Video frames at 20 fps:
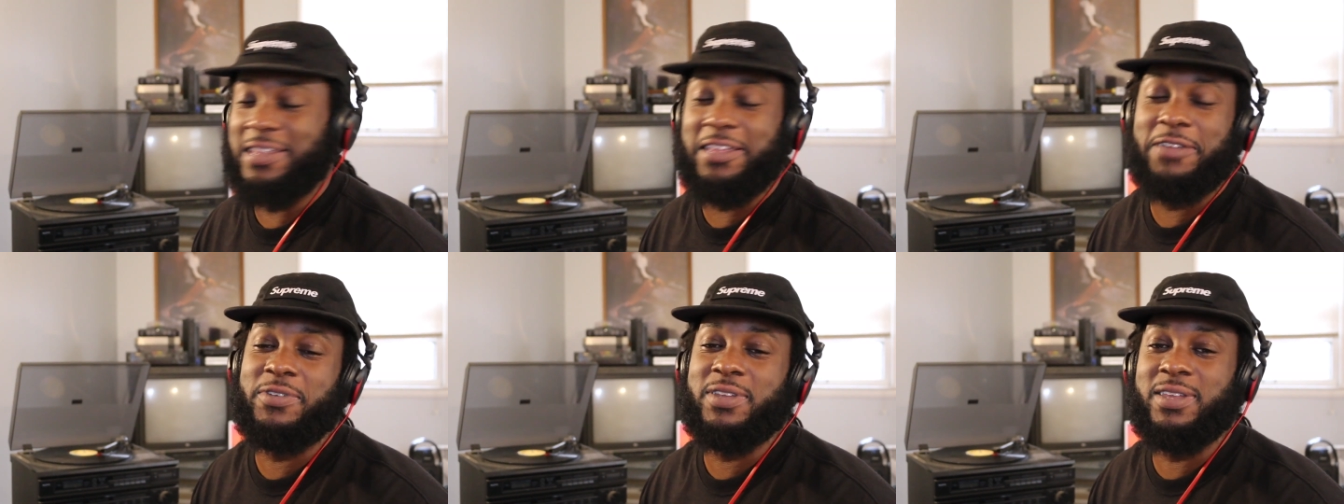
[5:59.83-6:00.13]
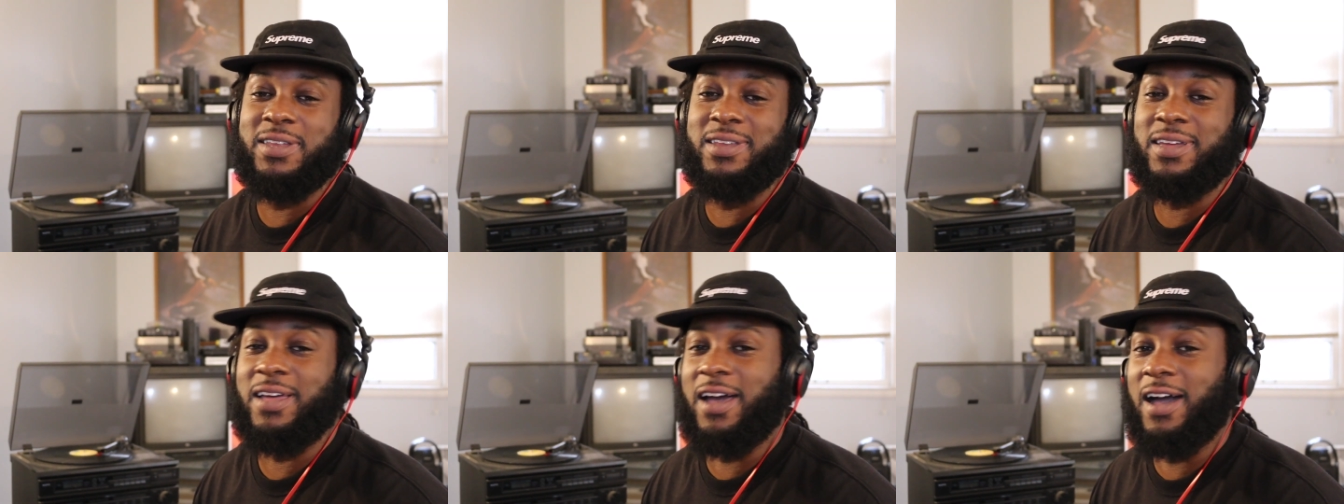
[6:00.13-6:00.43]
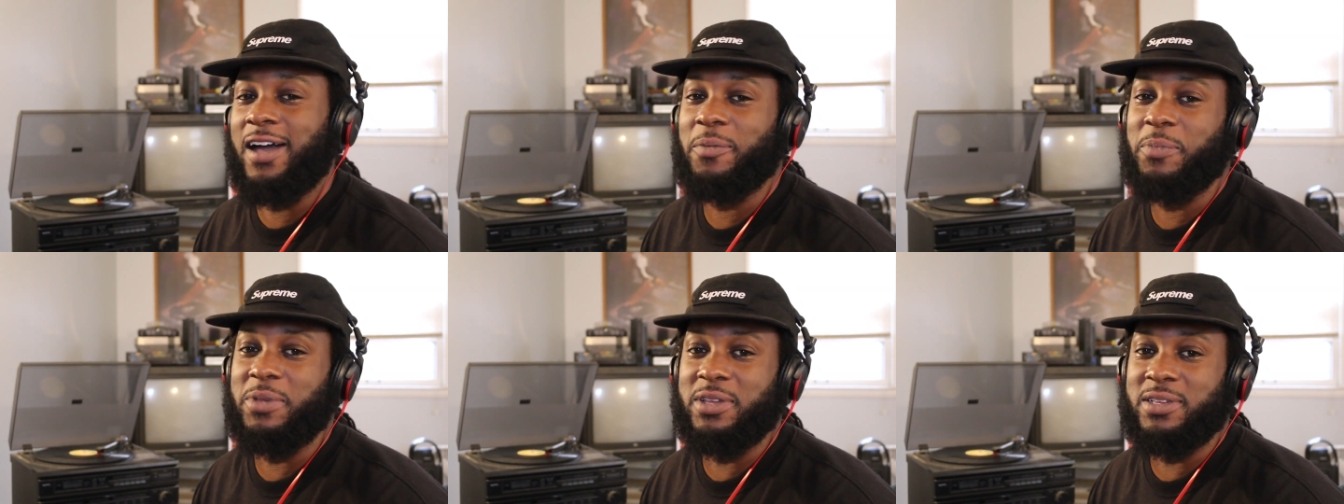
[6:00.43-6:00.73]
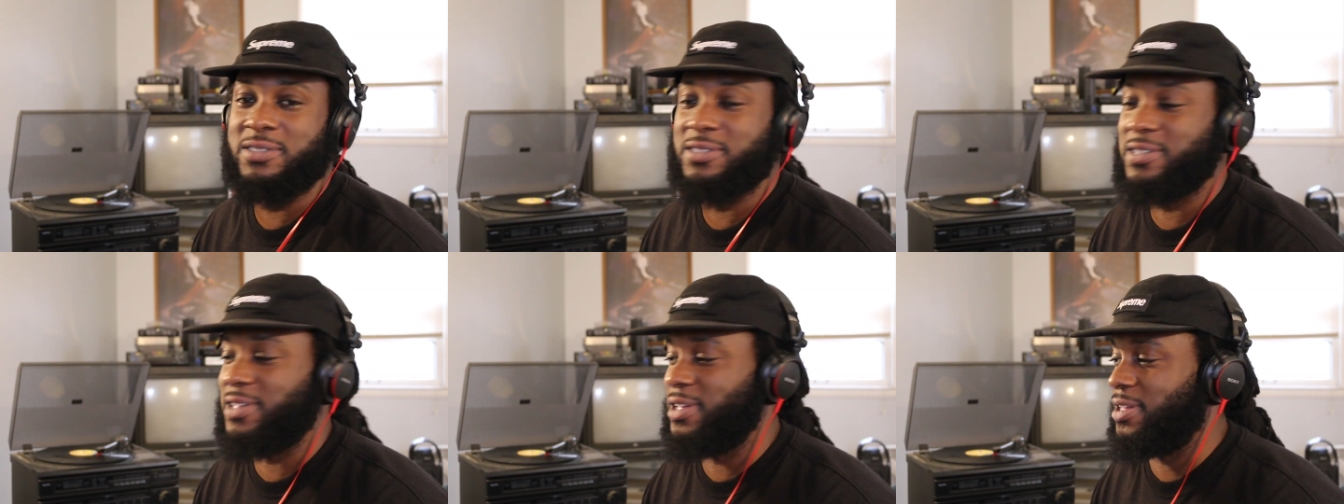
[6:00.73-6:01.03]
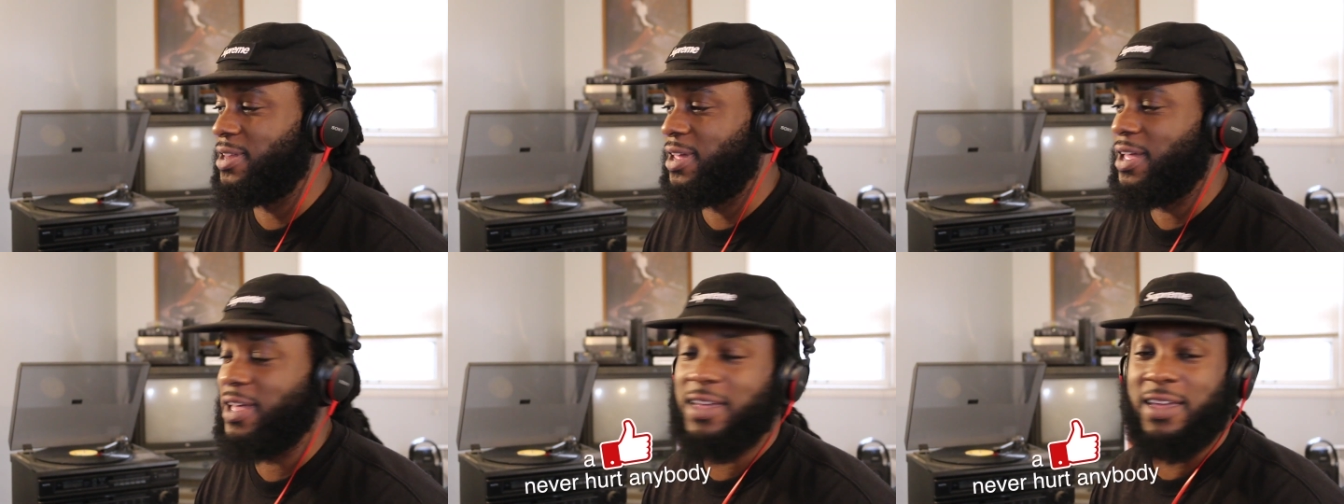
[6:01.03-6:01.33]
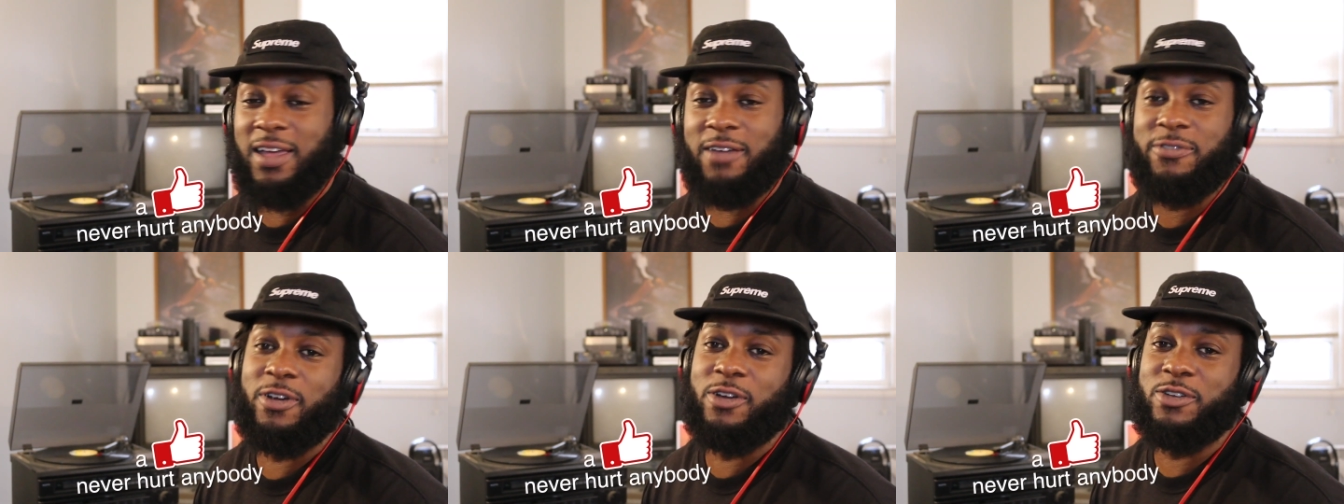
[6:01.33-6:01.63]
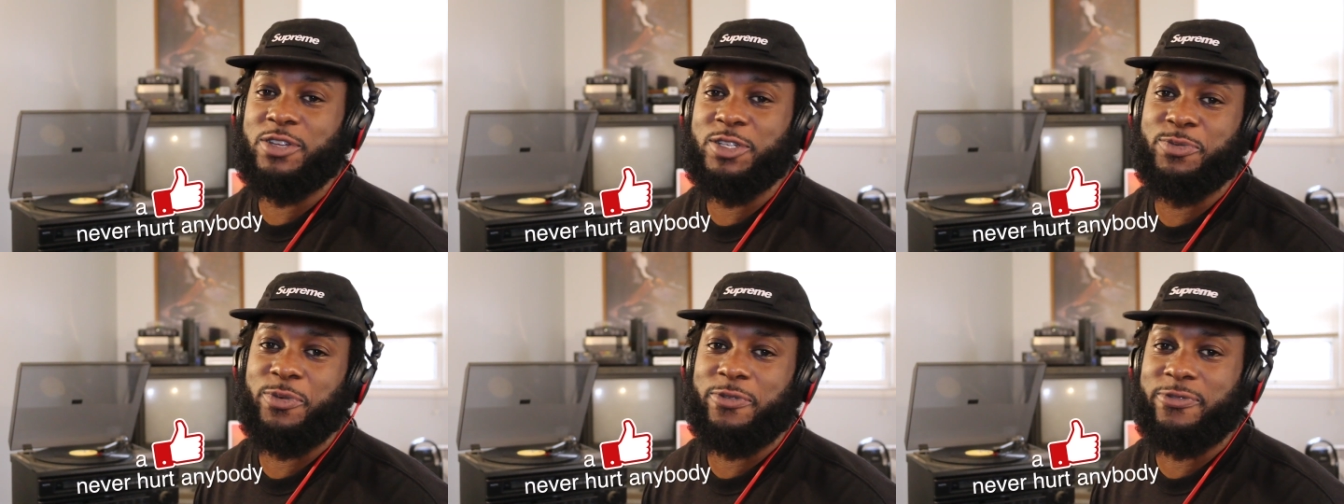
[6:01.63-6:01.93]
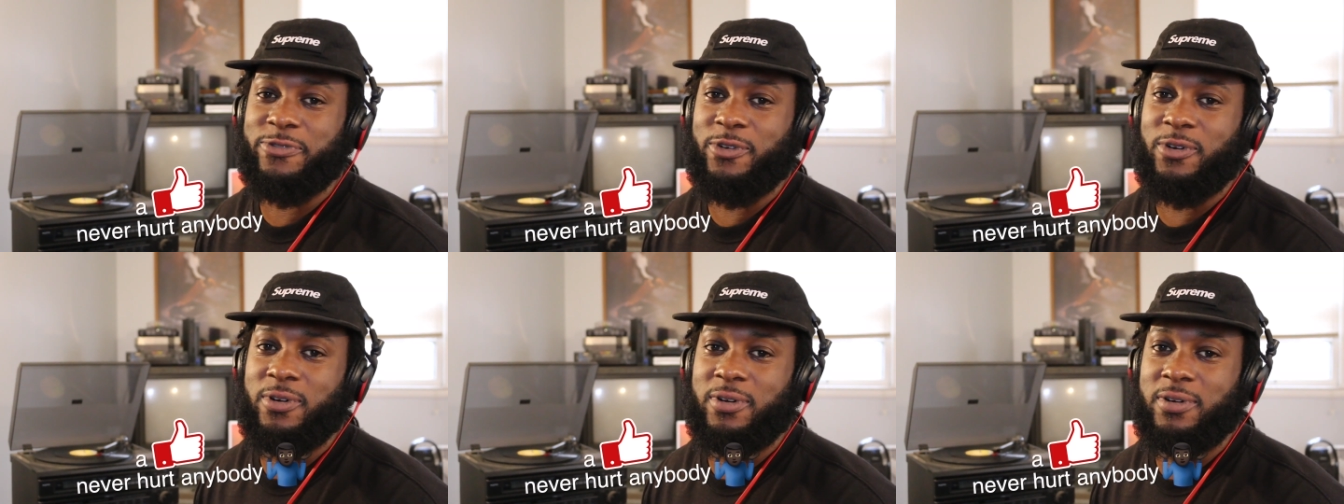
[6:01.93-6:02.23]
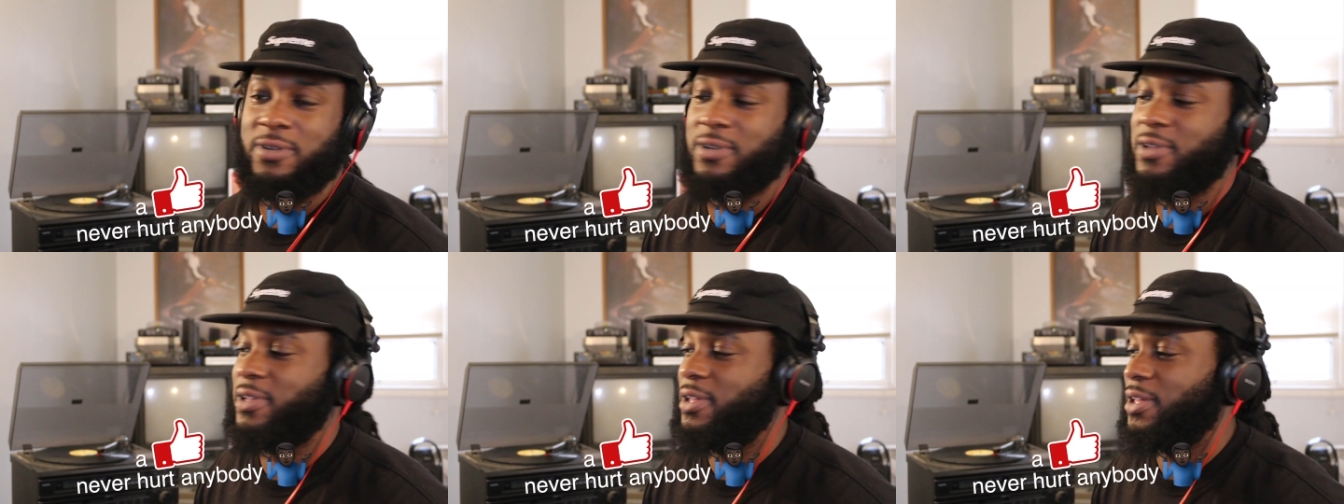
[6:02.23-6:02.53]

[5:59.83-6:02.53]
leave it in the comments that, hey, I've heard this before.